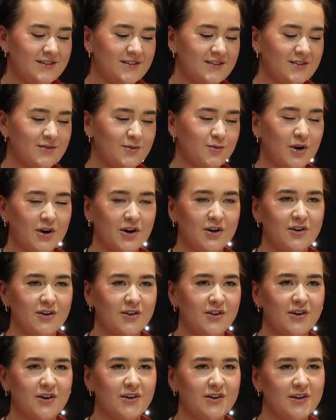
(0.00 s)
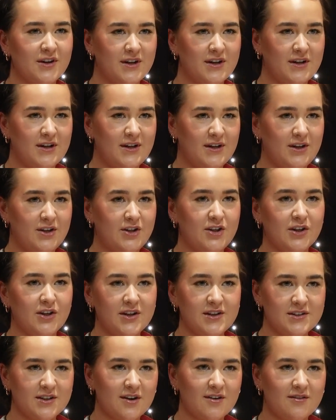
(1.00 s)
working on their uni
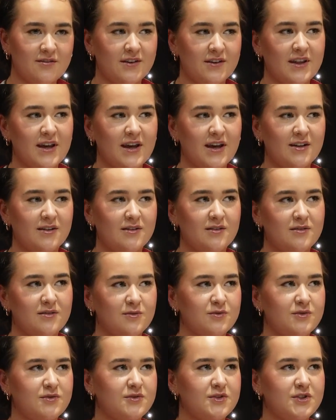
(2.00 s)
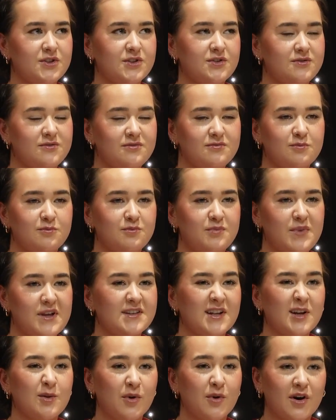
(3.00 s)
stuff and then
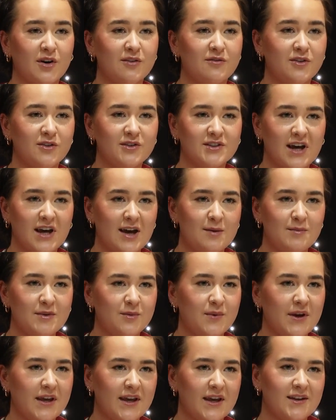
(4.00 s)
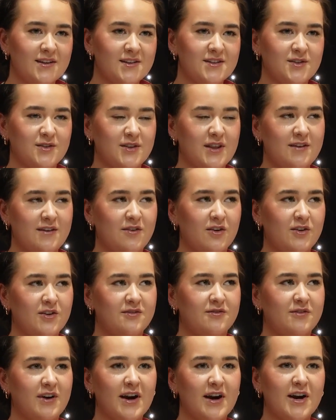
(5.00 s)
basically working full-time at the weekends. So they found
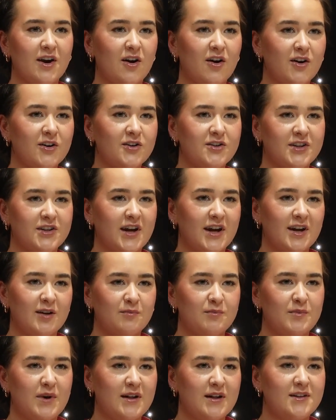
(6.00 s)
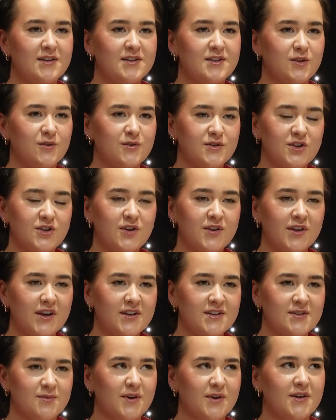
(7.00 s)
it very hard to kind of balance those two
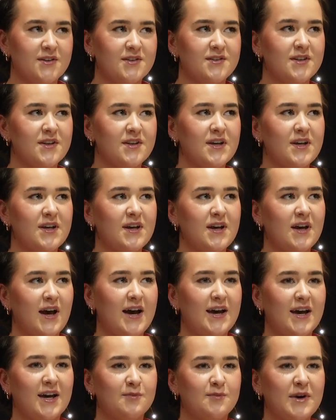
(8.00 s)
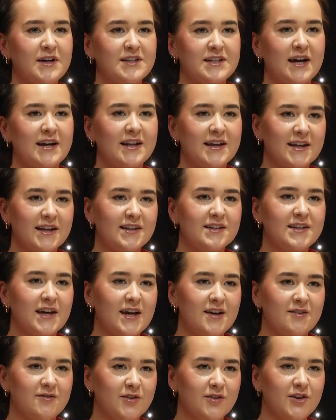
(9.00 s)
things, whereas I had my dedicated
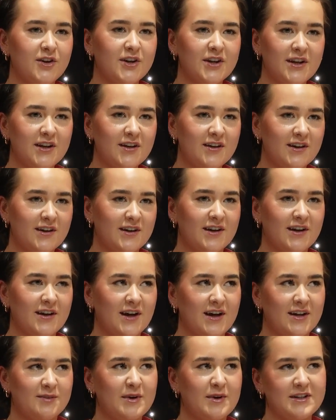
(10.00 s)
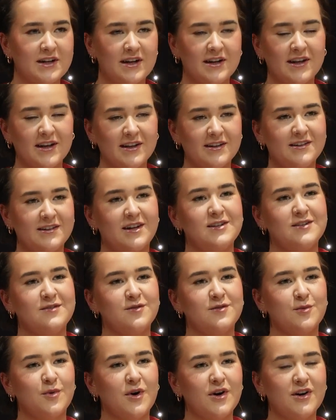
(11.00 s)
day for uni and I had my dedicated days
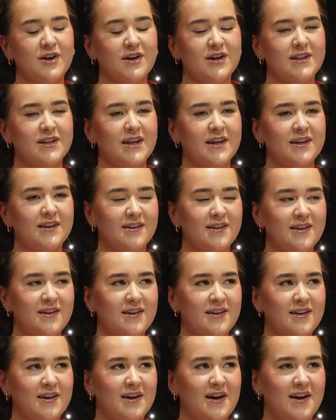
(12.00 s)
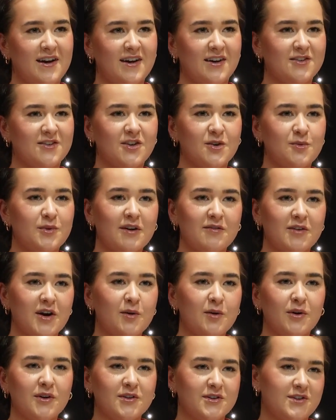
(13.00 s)
for work, and then I could do whatever I
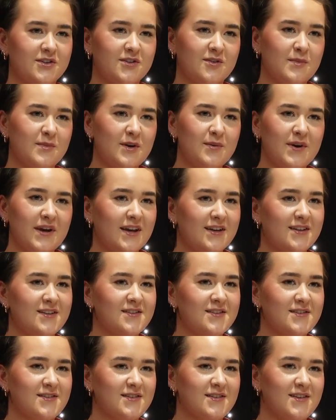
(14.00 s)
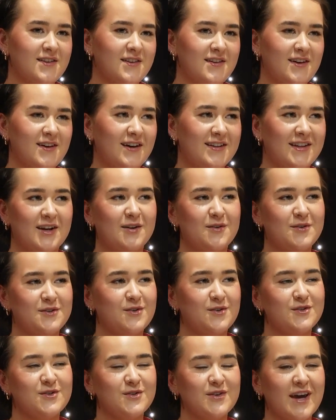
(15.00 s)
wanted on my weekends. And then I was
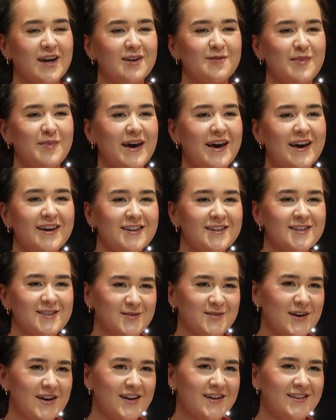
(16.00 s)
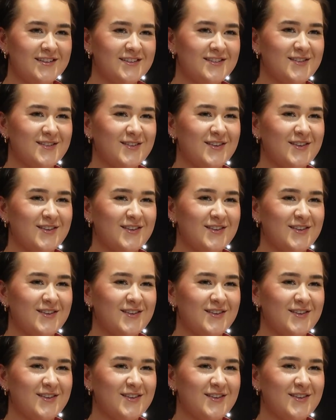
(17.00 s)
also getting paid as well. So